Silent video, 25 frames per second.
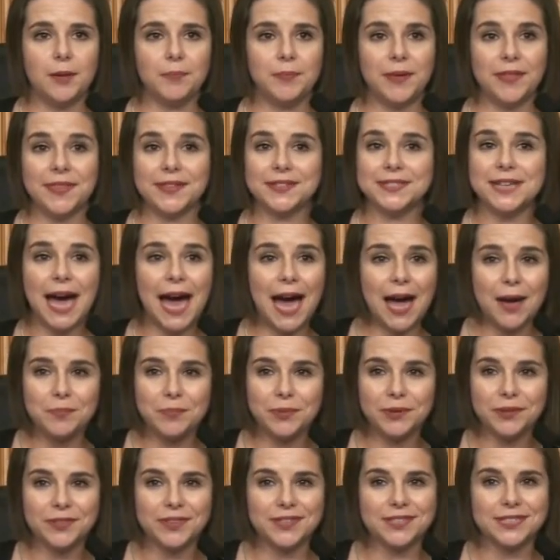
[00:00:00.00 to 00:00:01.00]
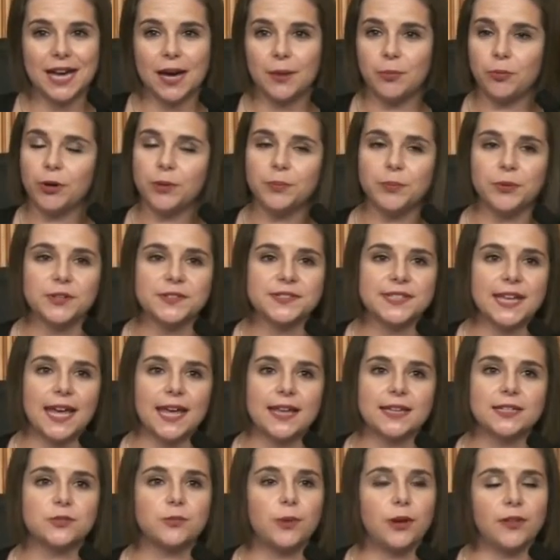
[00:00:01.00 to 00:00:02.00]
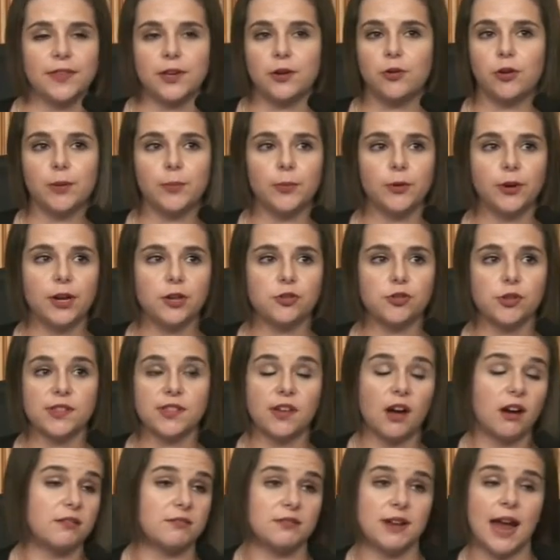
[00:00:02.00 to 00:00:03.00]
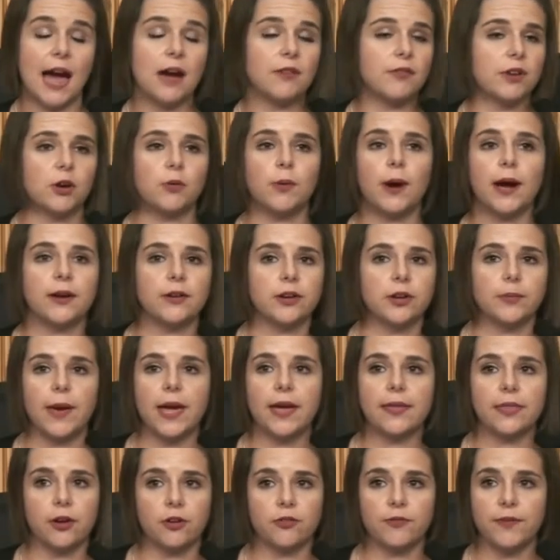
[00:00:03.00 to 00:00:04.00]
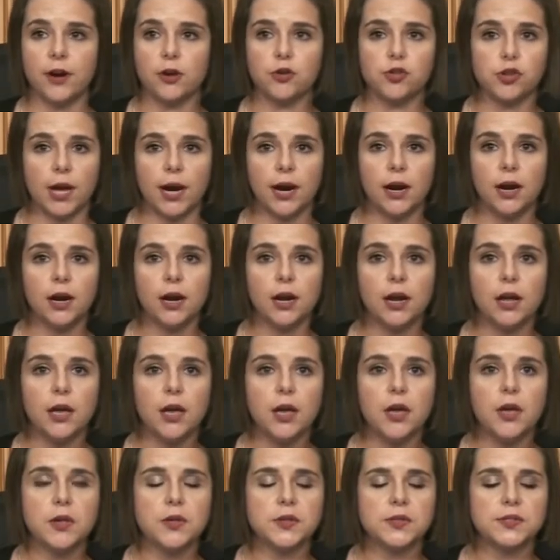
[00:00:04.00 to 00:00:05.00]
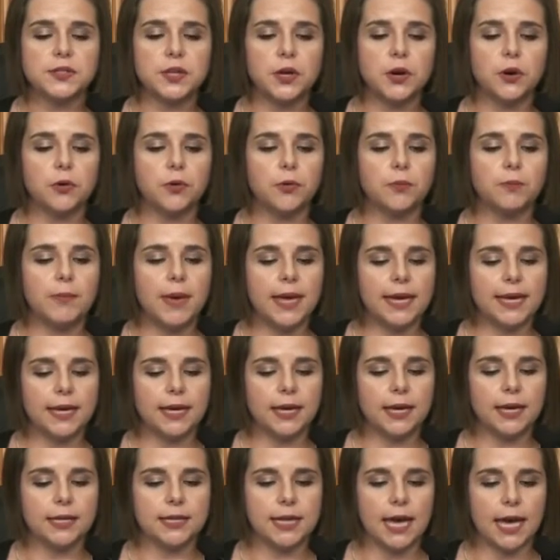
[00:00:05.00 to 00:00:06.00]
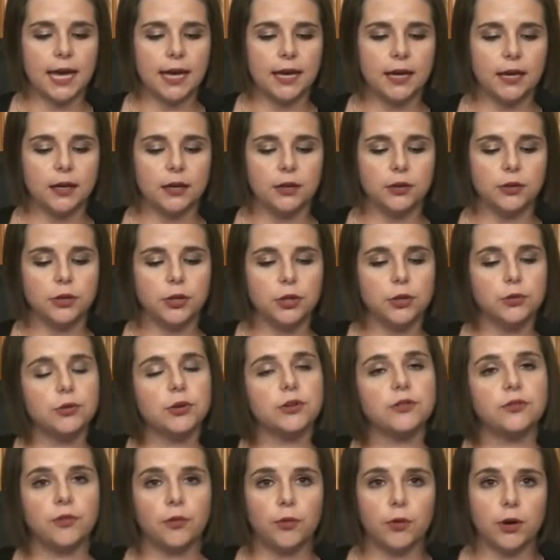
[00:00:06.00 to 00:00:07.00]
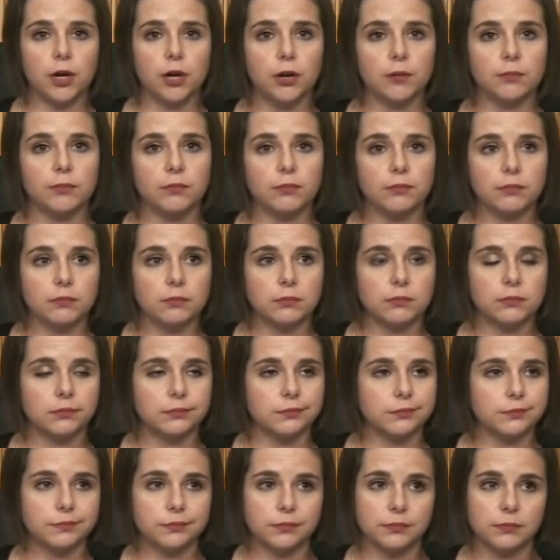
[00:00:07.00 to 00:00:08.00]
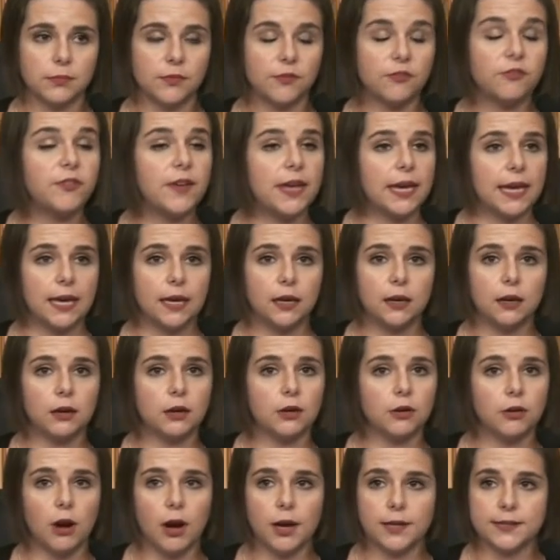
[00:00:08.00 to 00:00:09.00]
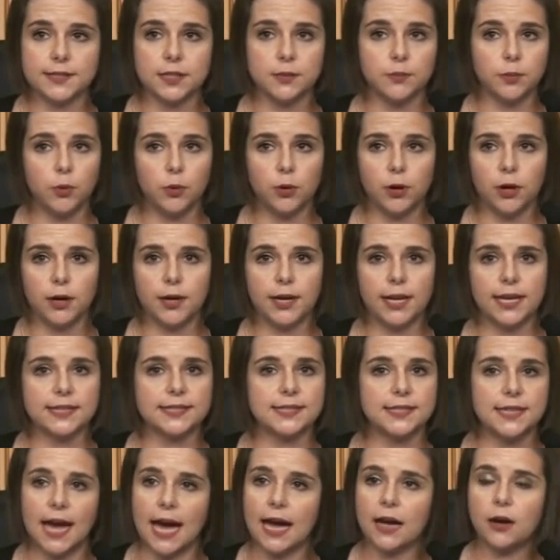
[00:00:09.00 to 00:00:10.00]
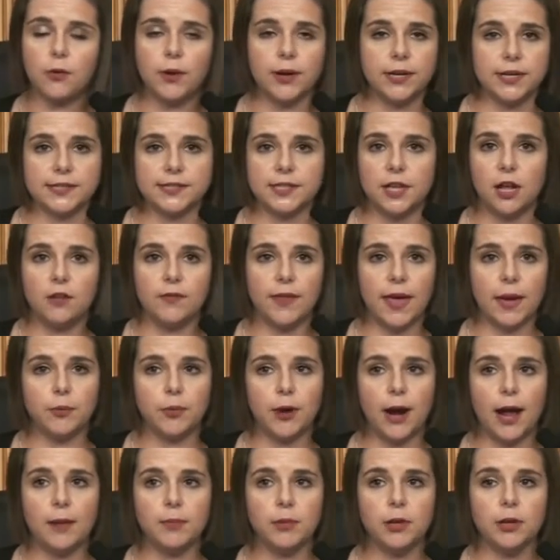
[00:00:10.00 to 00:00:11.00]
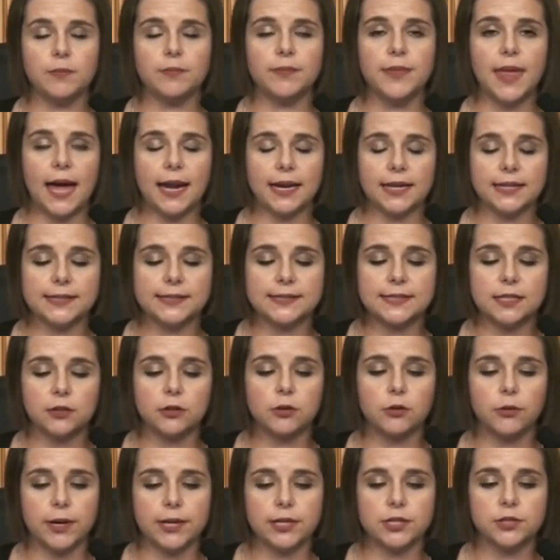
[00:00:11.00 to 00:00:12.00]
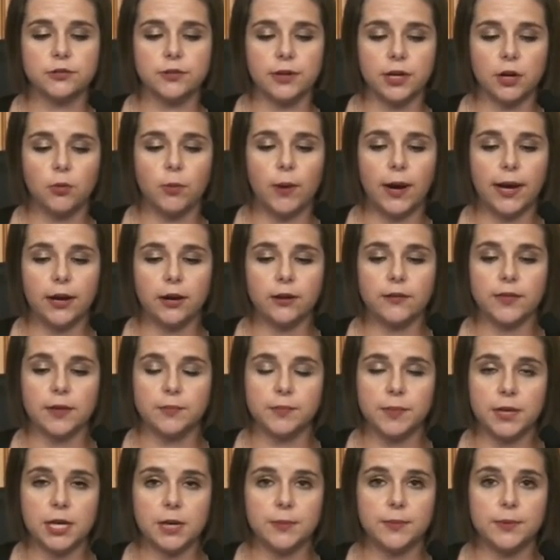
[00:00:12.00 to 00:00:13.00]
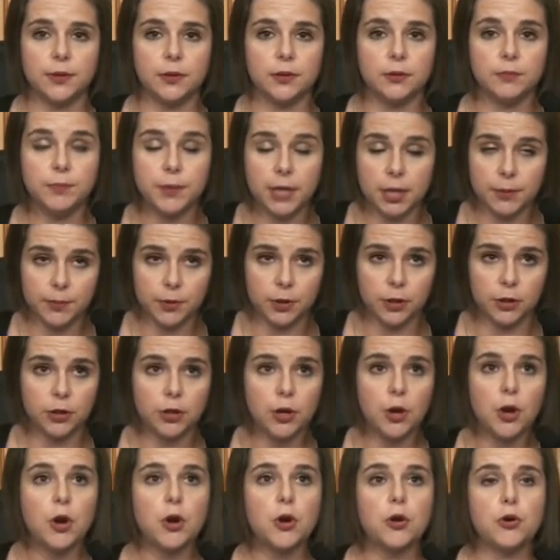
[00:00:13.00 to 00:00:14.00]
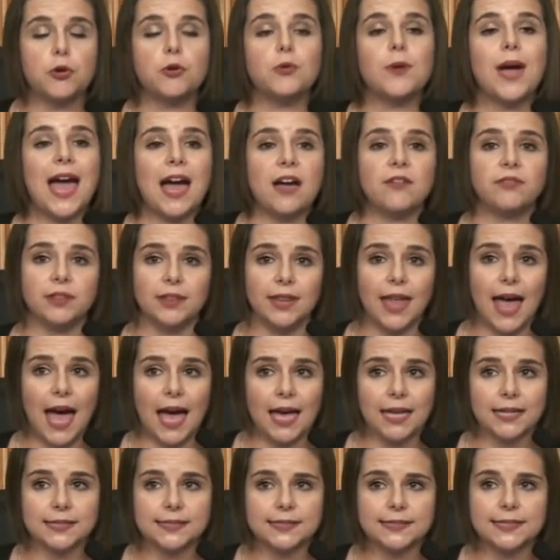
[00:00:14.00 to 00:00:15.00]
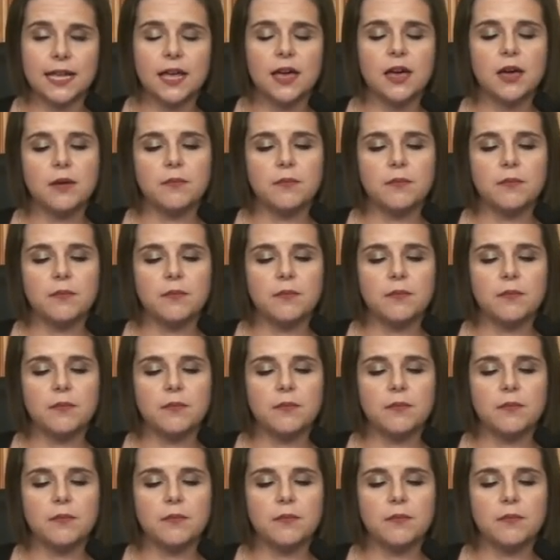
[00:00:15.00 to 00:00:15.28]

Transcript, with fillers: up at the top, the top 1%, wealthy corporations, are not required to pay their fair share. So making it a uniform fee across the board is not going to solve that problem. That is still going to require that people, people who have less